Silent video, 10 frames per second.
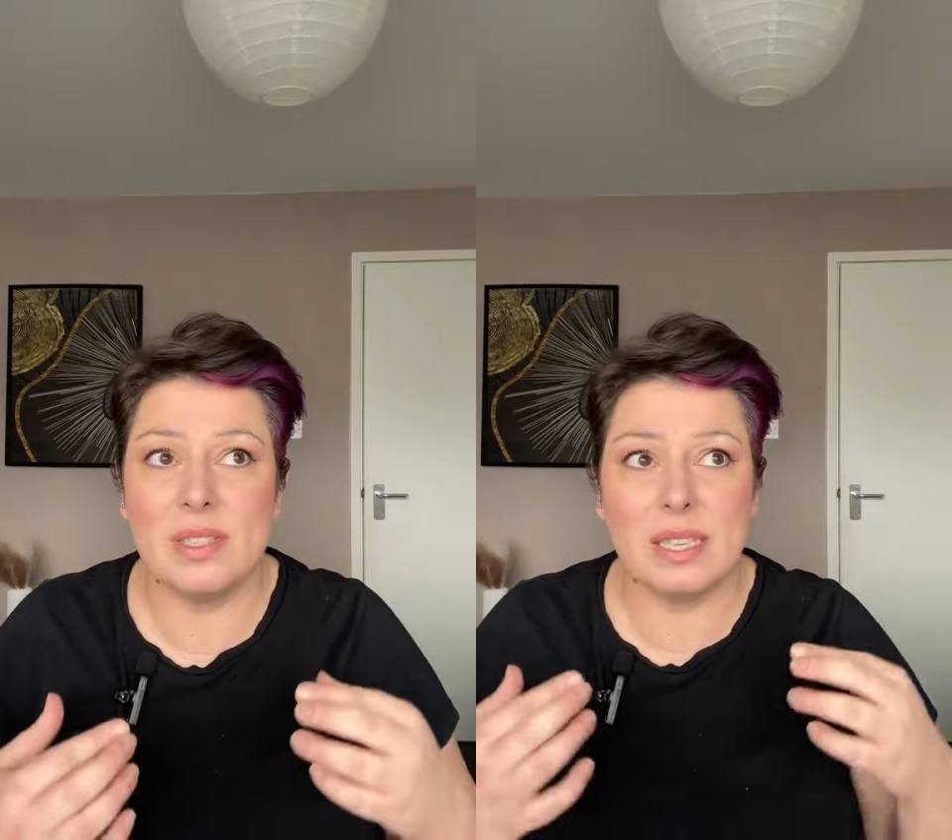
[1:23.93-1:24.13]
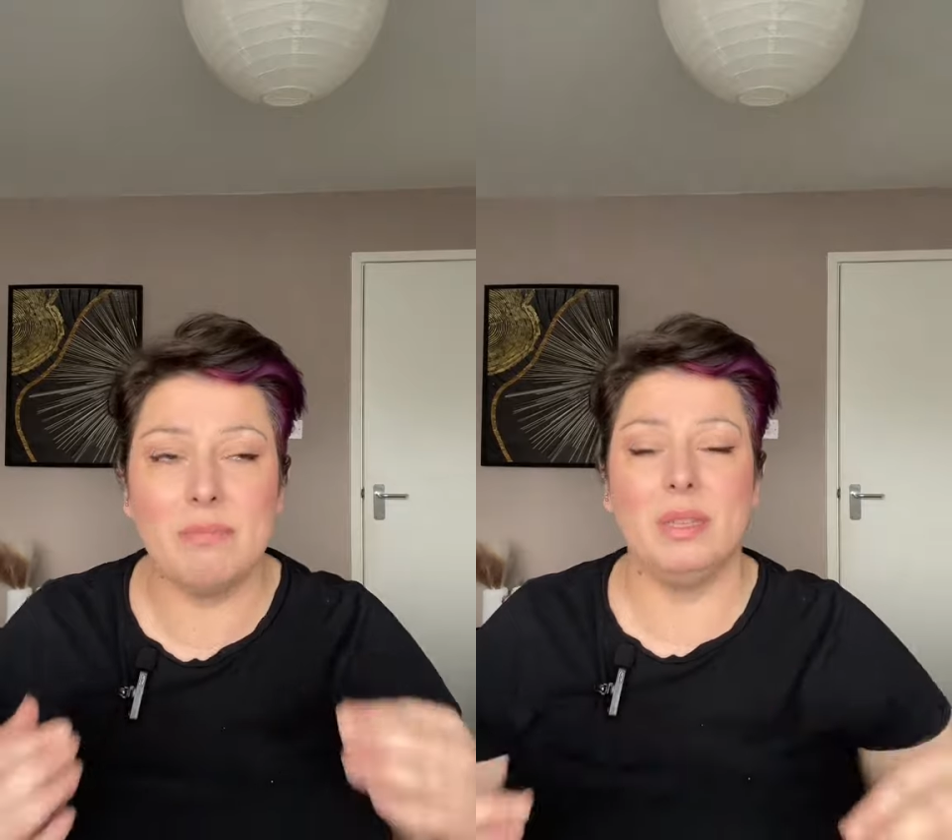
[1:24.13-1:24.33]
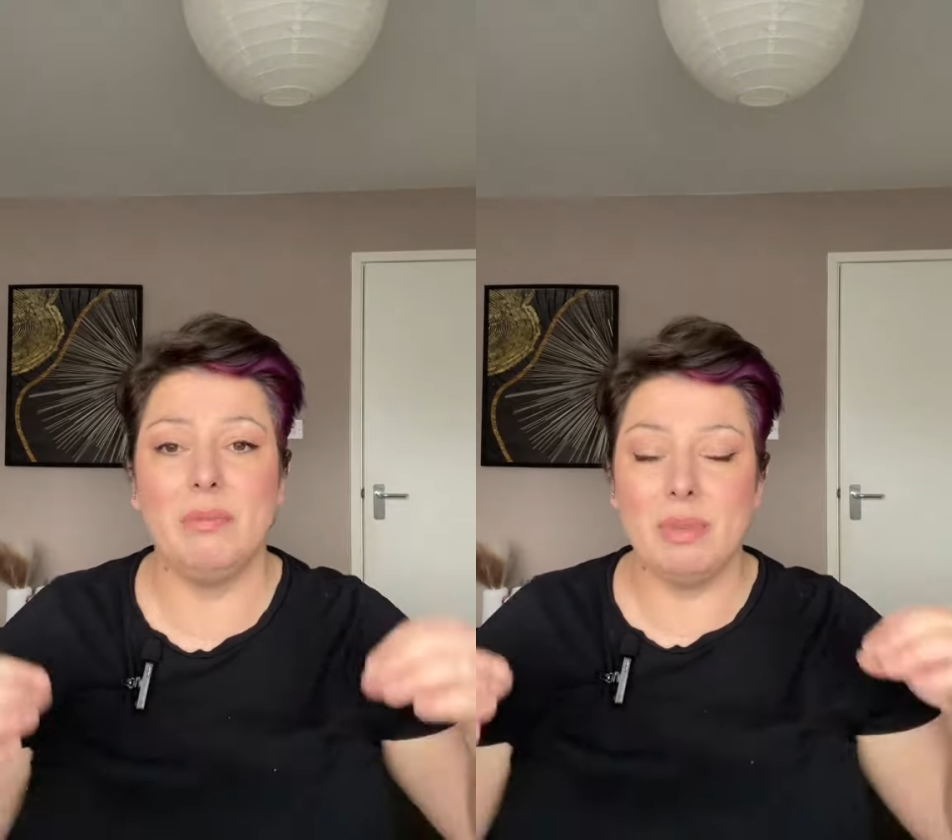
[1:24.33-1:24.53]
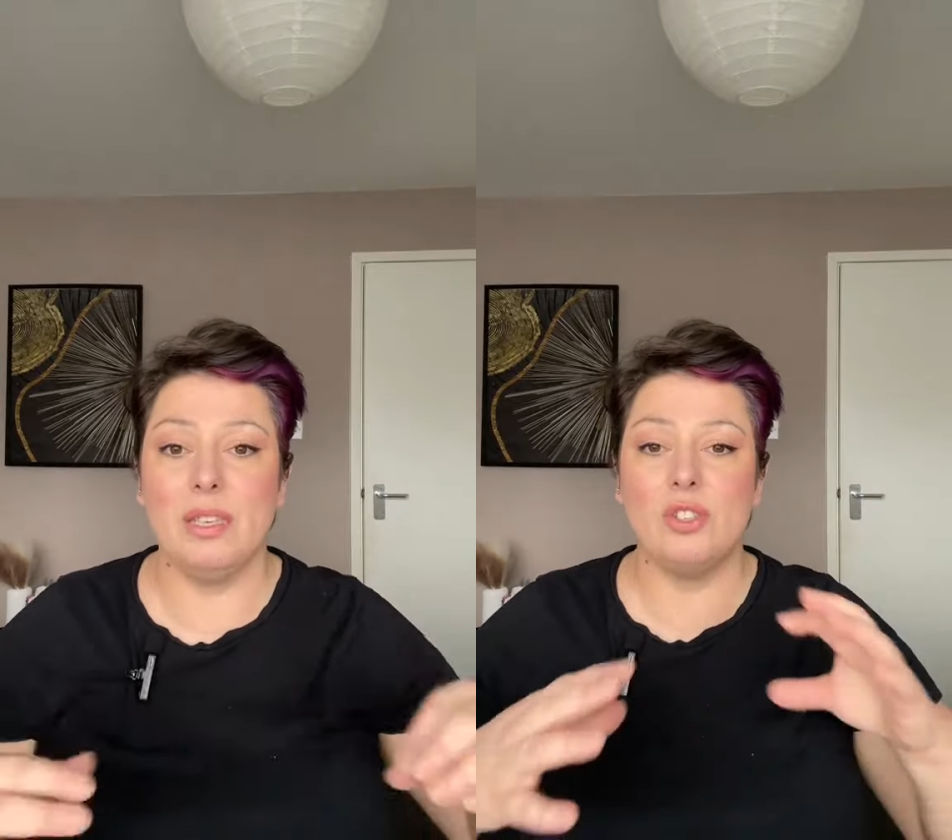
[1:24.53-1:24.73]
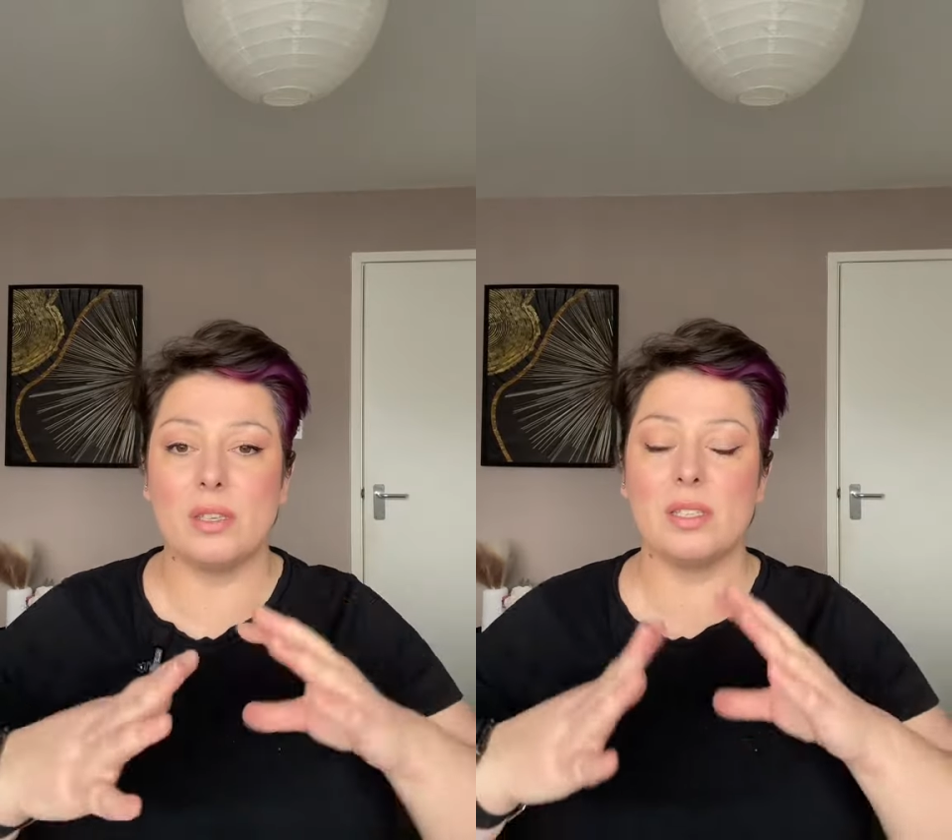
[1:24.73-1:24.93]
simply
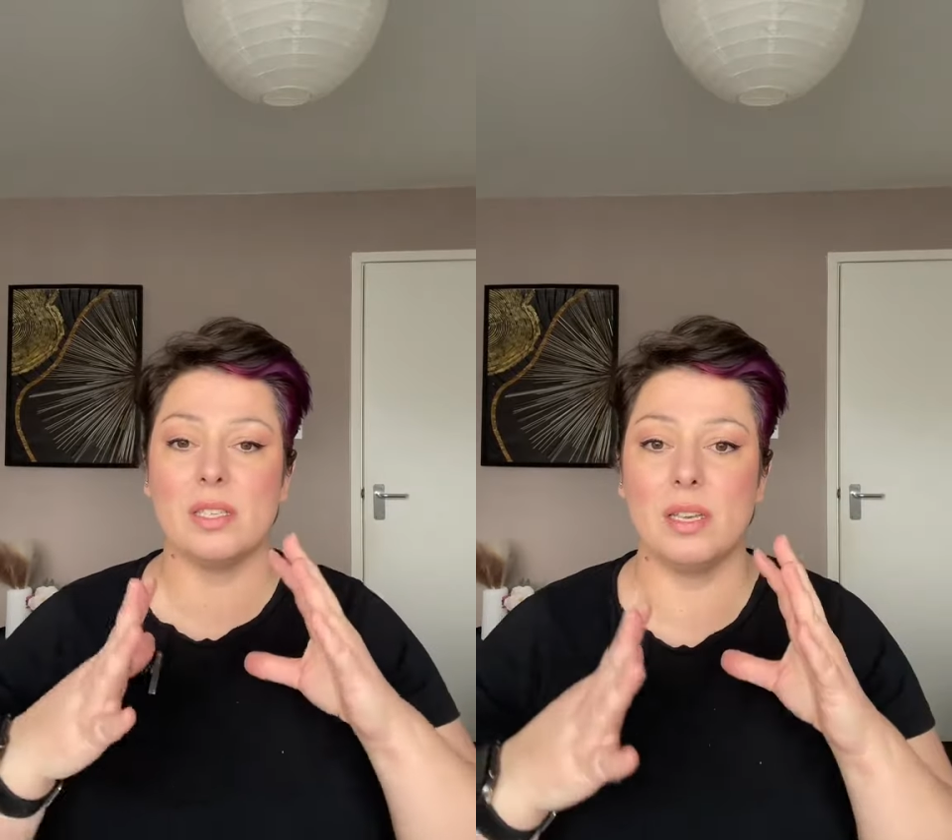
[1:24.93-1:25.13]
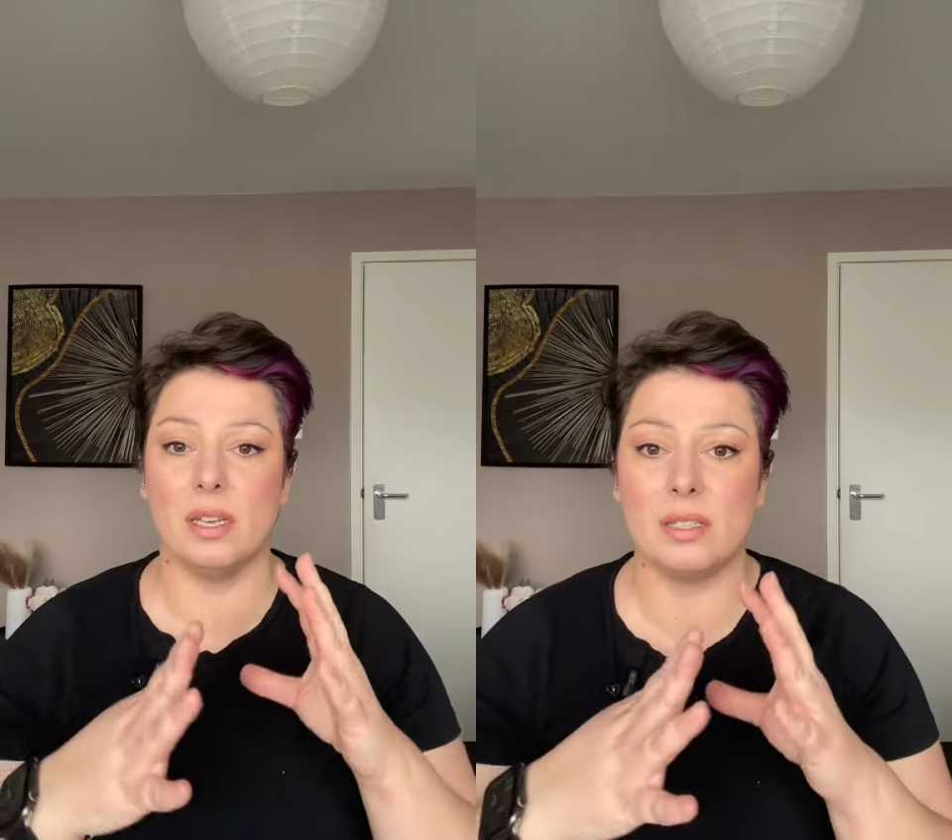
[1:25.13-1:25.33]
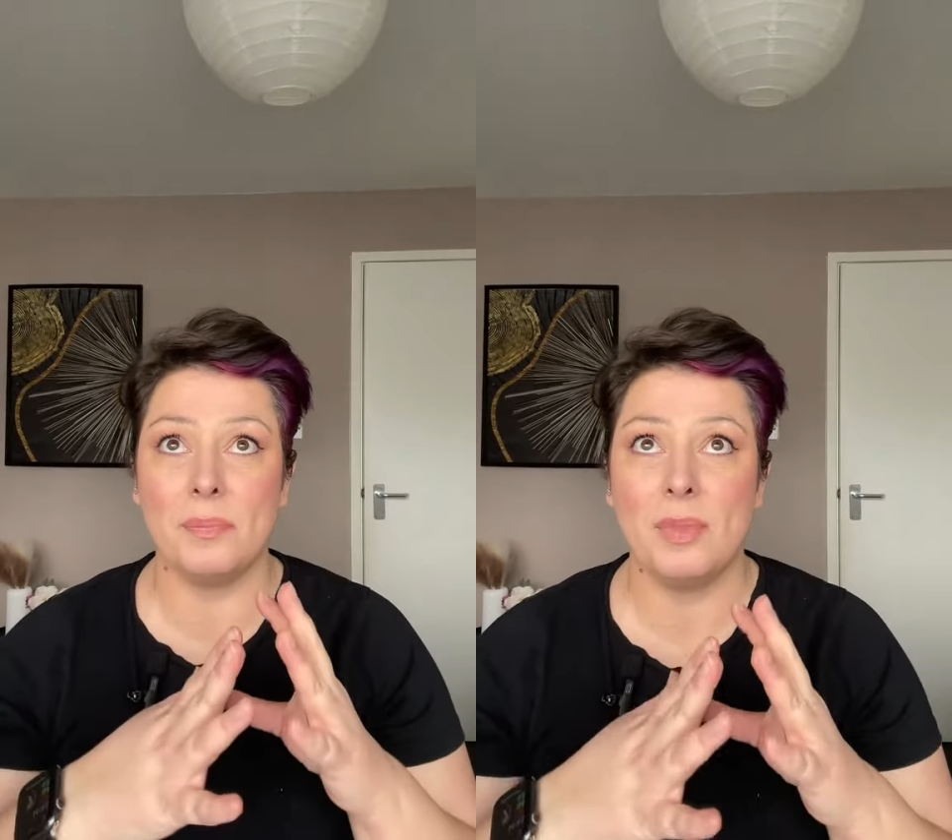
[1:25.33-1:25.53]
be just a